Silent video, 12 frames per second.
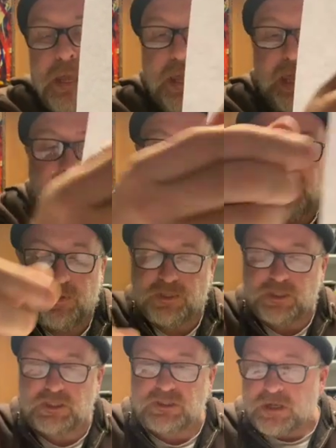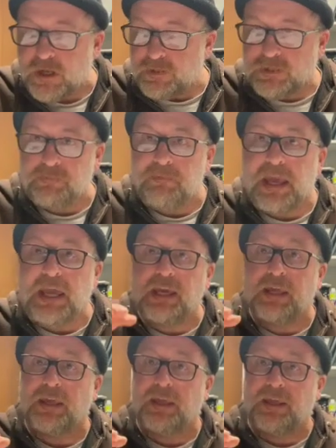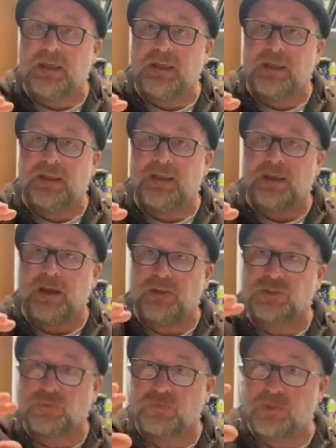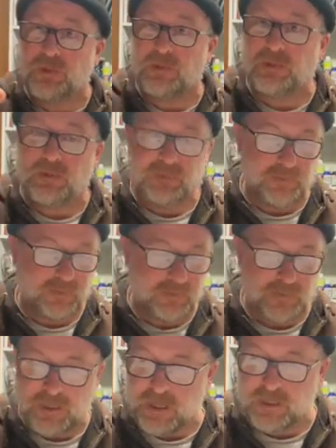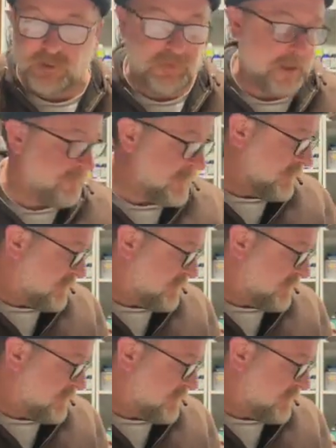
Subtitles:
And I want you to start to make a swirl on your paper,